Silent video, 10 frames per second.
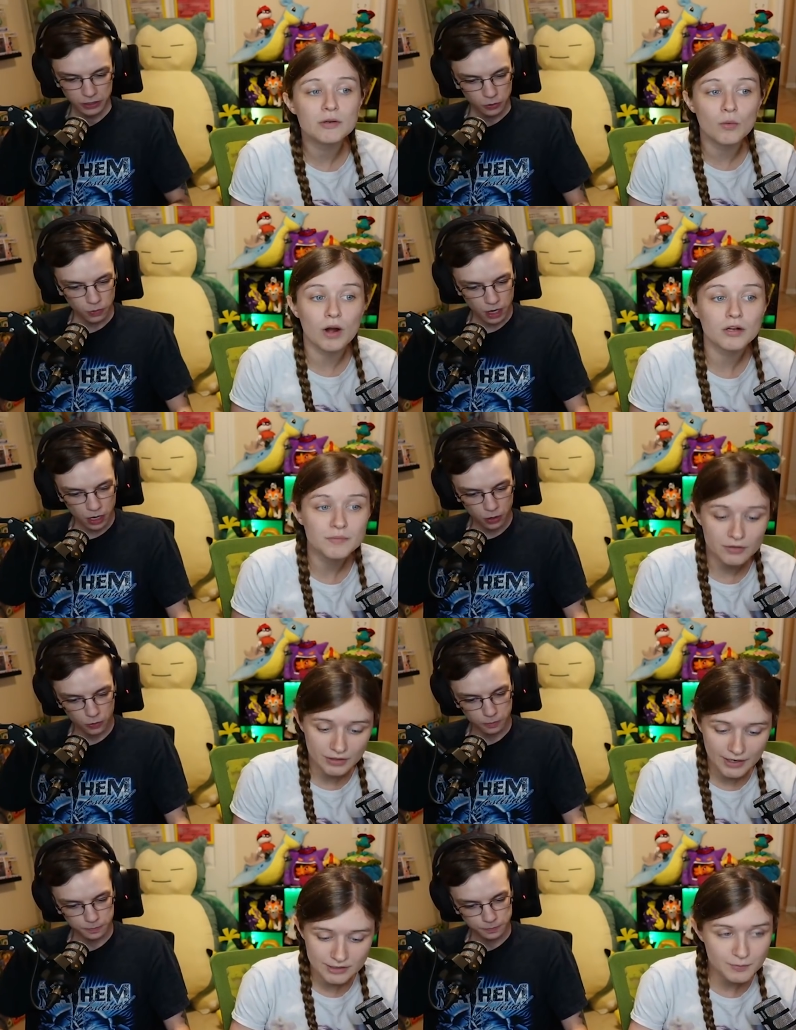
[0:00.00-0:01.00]
Speaker 1: our Whoa.
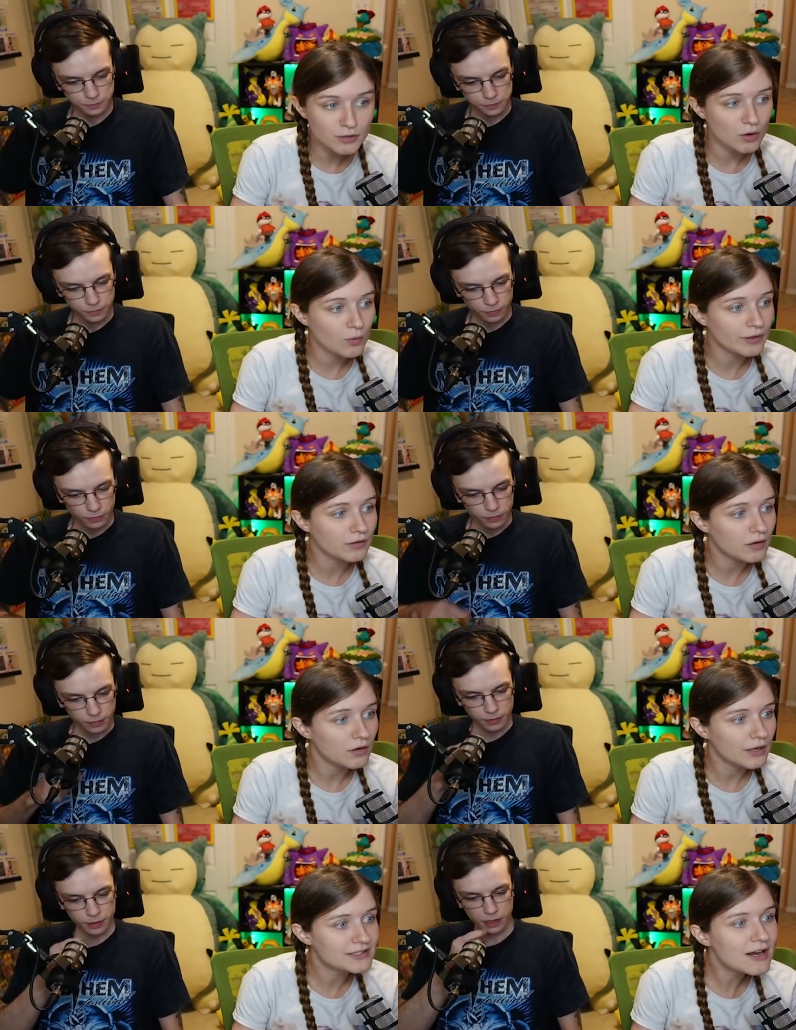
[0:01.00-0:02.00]
community has been growing.
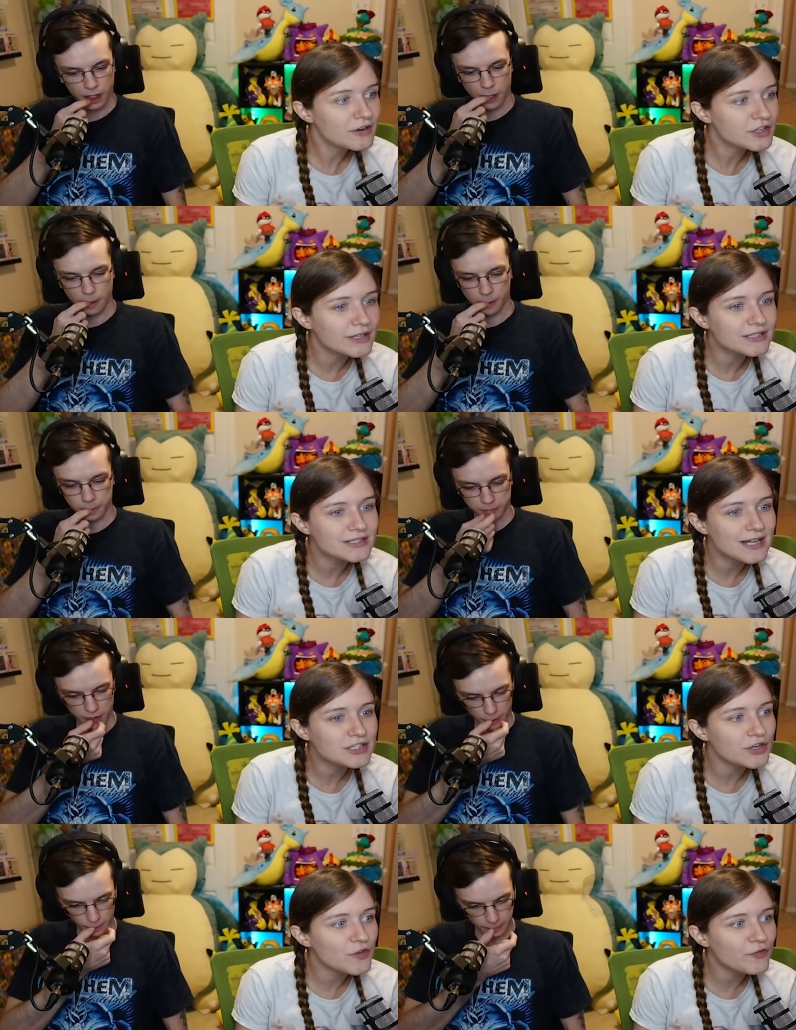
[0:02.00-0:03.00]
Is that on your
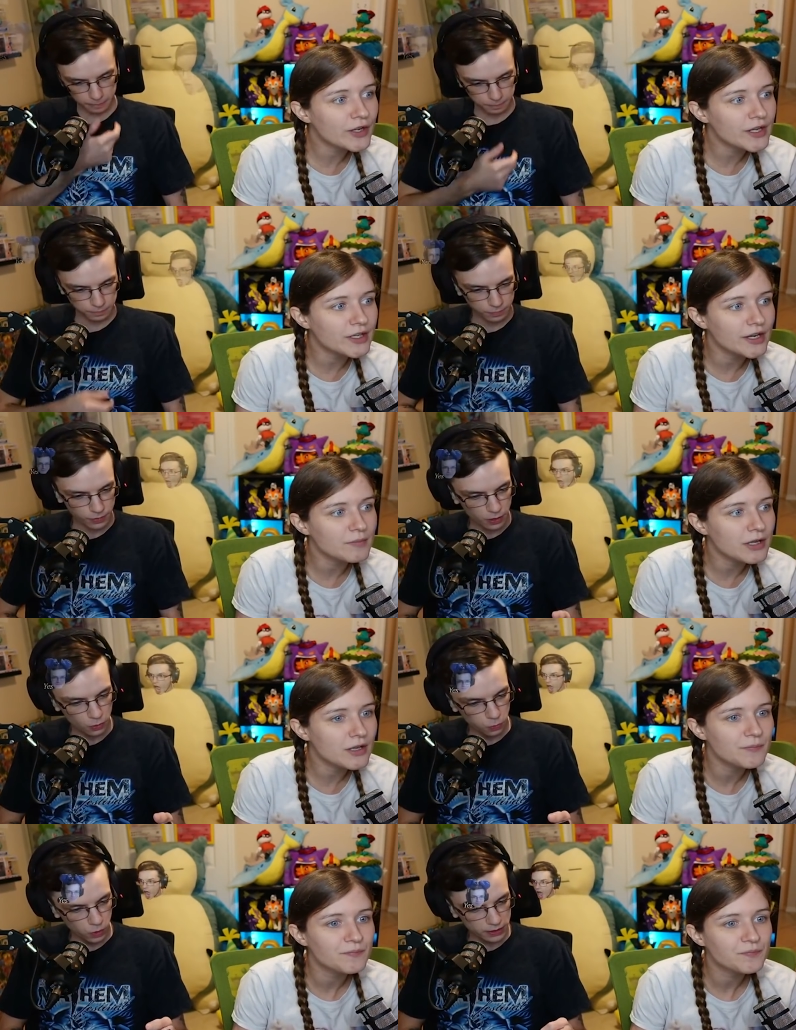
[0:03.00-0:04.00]
incense? Are you freaking kidding
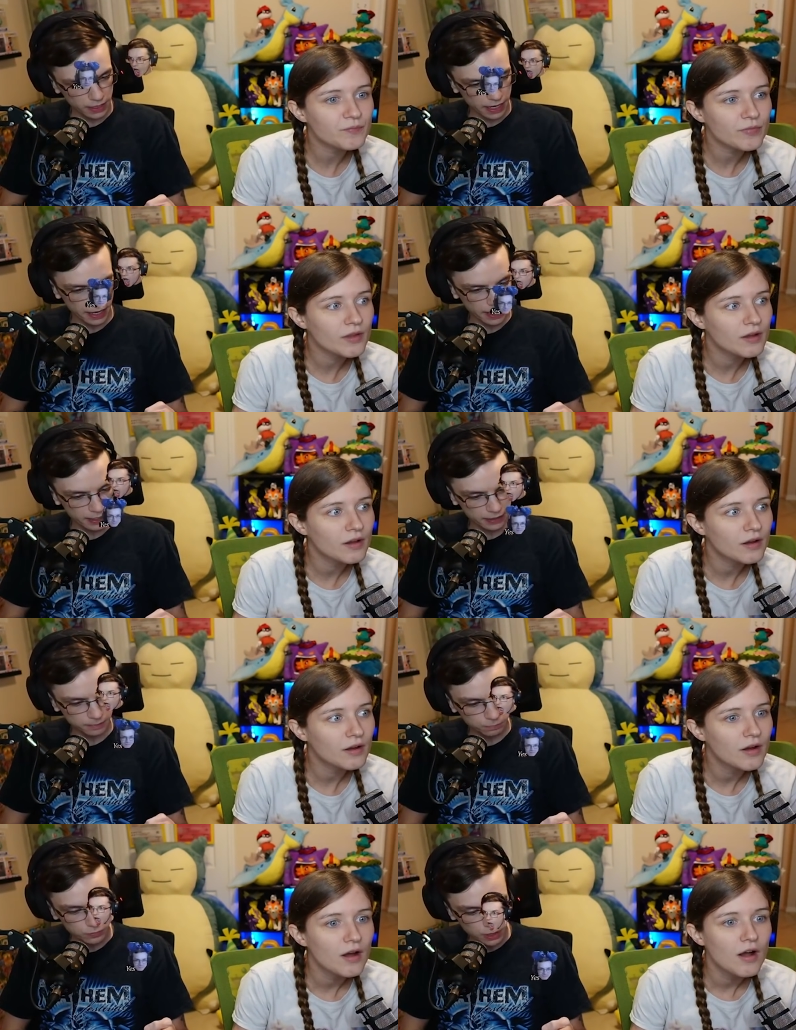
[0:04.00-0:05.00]
me?
Speaker 2: What the heck?
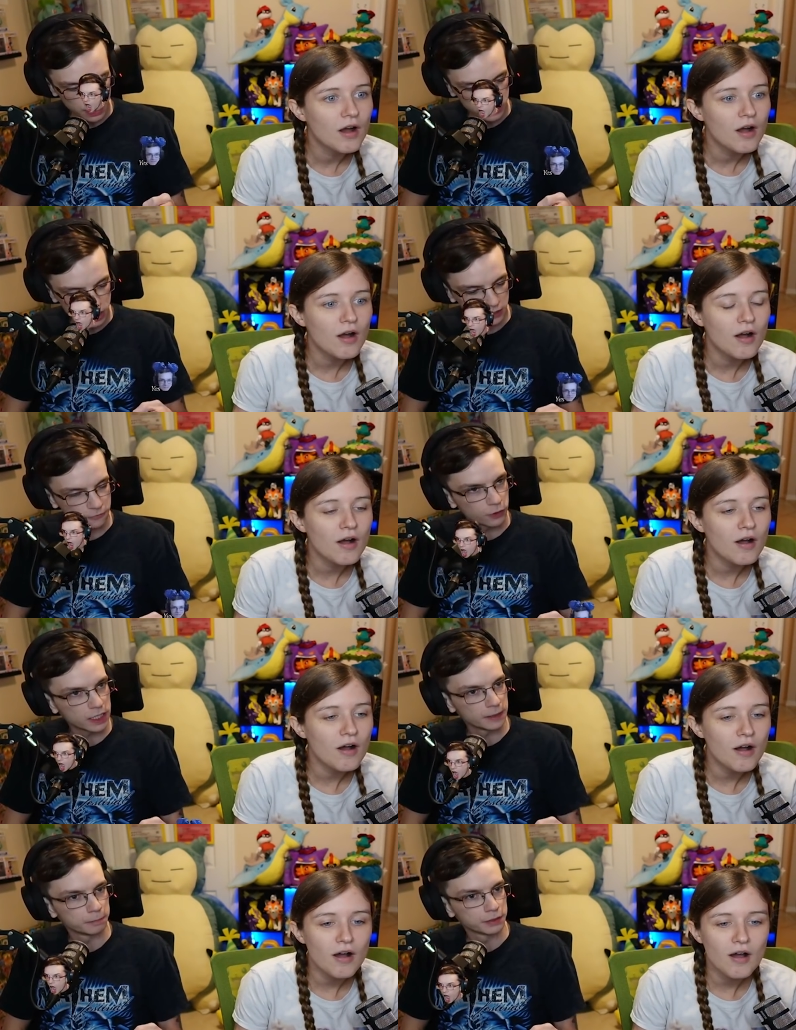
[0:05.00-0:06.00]
I just got a
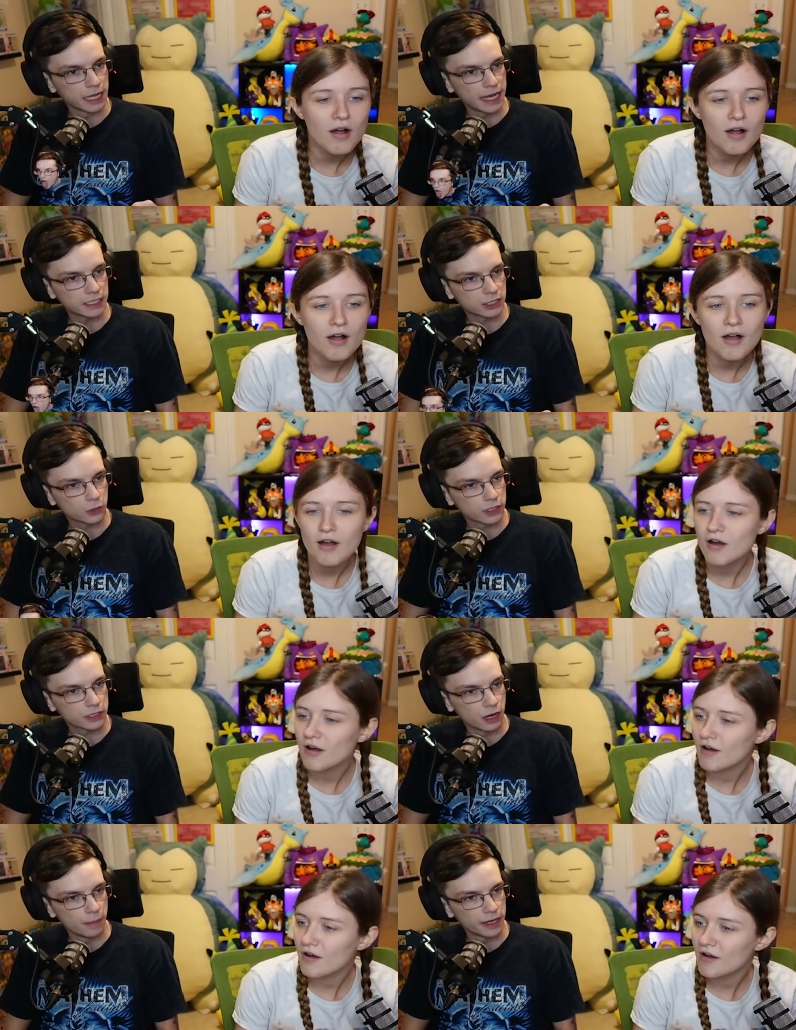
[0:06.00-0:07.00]
freaking
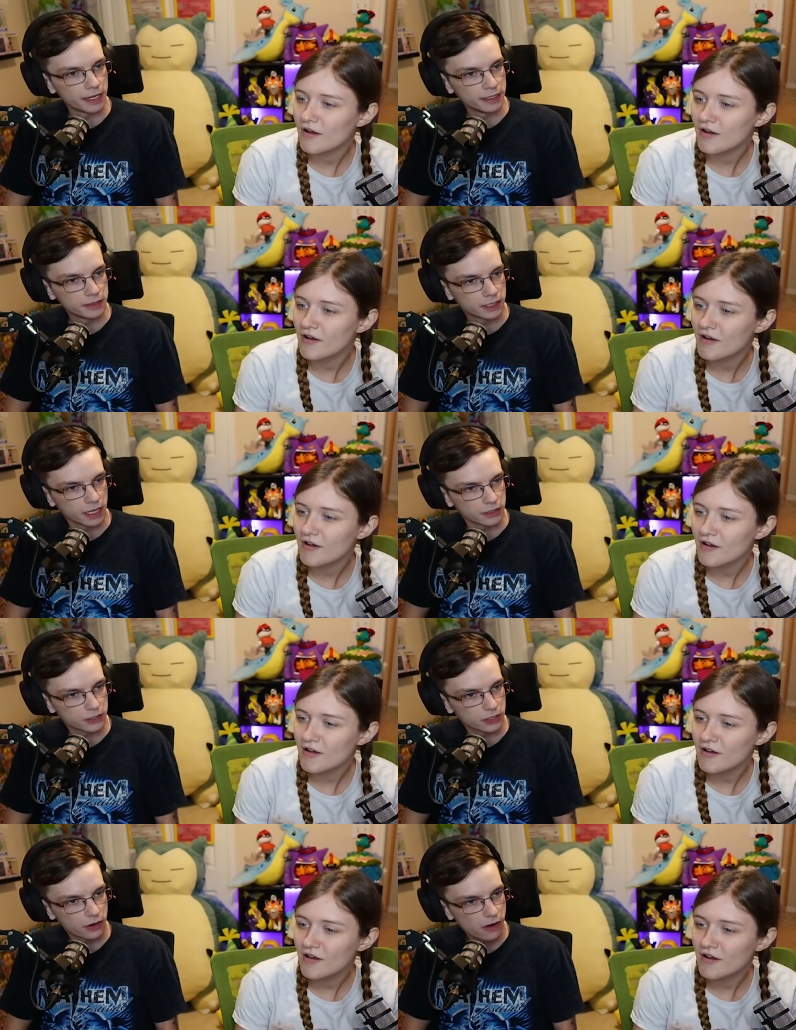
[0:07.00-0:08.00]
Blastoise on my
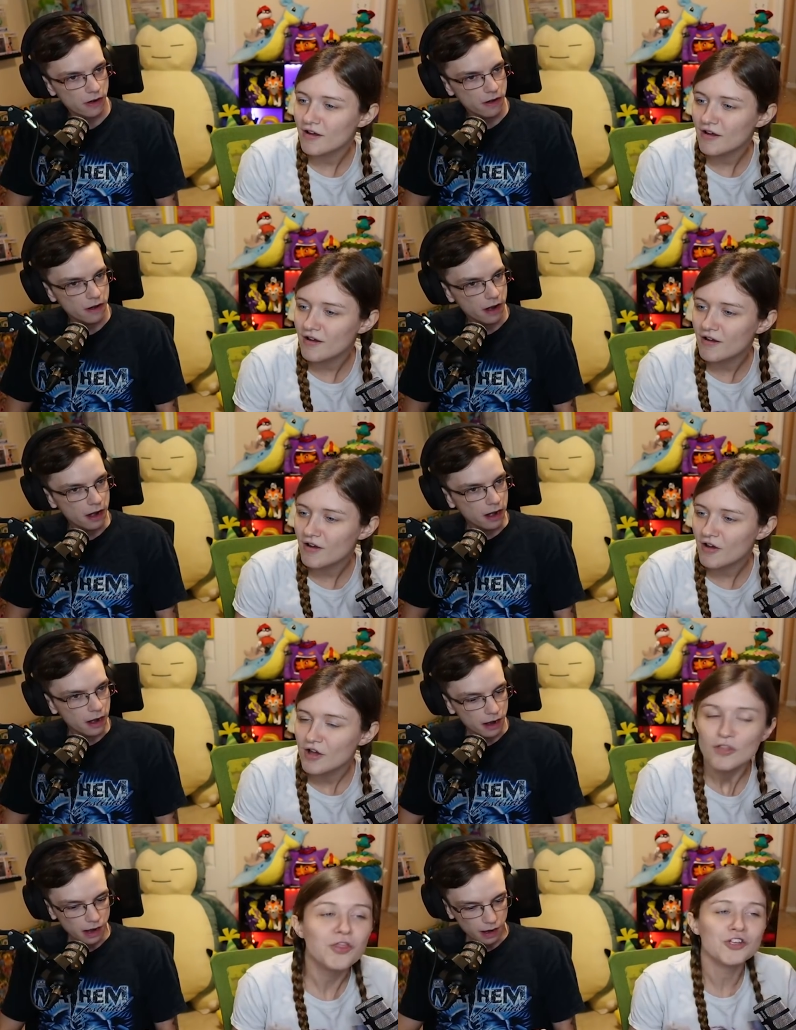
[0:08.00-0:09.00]
incense.
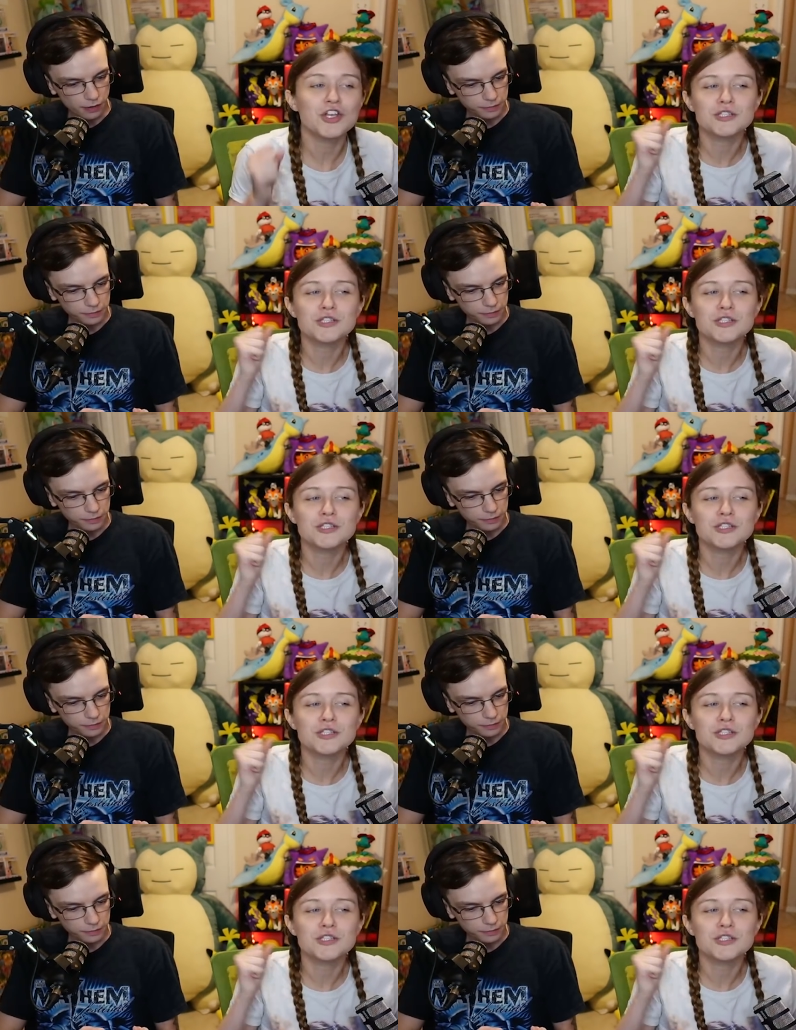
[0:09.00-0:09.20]
Speaker 1: This is